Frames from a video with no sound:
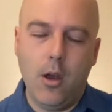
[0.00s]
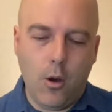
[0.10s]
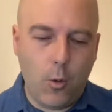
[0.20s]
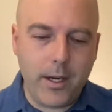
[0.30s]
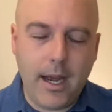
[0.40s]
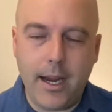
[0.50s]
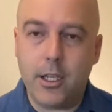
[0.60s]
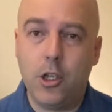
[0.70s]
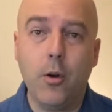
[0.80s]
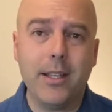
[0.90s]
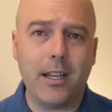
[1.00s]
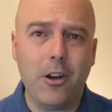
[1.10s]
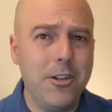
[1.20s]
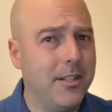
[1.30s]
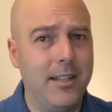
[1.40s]
When I enjoy it, I
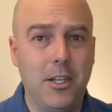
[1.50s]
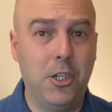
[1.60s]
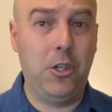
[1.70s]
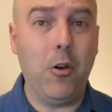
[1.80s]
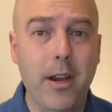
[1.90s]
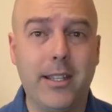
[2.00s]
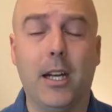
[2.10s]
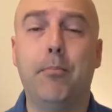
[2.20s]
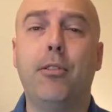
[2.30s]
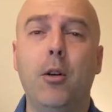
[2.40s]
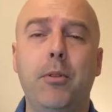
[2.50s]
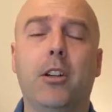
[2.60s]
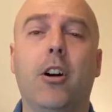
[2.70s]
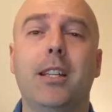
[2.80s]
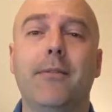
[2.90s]
don't just enjoy it at appropriate
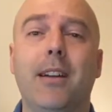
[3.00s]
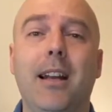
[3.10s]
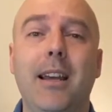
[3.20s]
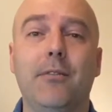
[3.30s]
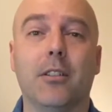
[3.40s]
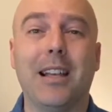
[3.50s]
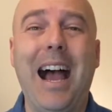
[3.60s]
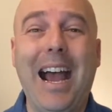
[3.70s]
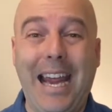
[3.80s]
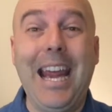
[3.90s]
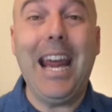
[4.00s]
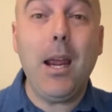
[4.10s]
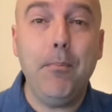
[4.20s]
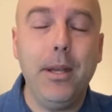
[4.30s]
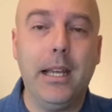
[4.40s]
God given levels, I
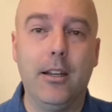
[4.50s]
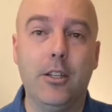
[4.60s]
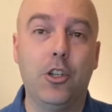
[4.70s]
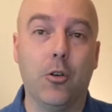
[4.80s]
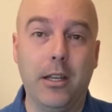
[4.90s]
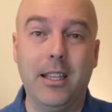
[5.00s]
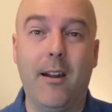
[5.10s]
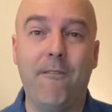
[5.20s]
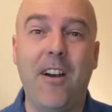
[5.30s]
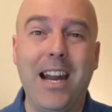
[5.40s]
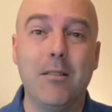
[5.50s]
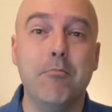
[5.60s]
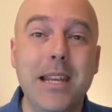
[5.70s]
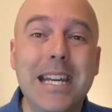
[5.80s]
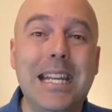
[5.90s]
epi enjoy it and I
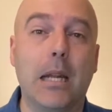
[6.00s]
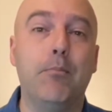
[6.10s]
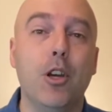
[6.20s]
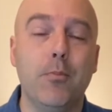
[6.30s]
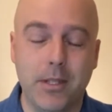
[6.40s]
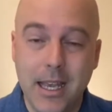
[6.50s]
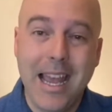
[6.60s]
find meaning and purpose